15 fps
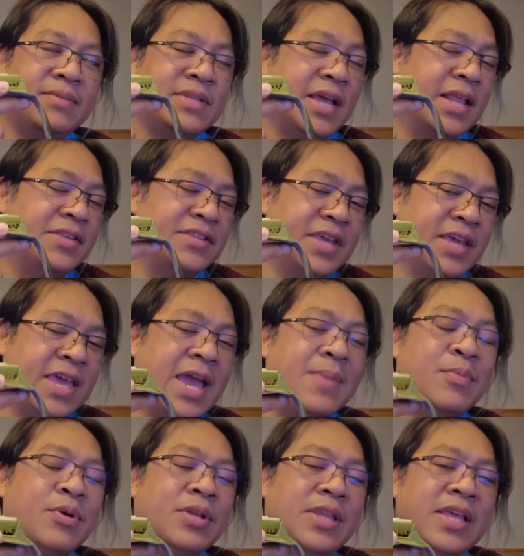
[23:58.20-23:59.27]
let's say
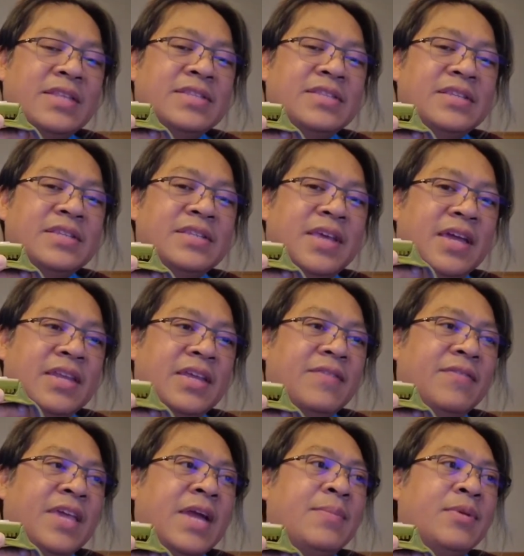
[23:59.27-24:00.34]
camera lenses, the idea
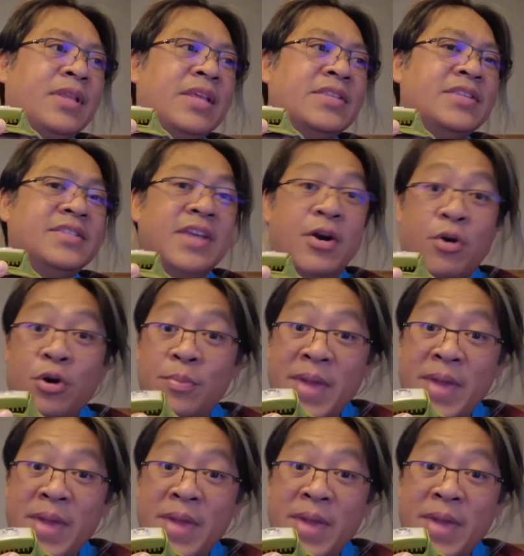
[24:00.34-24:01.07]
of camera lenses or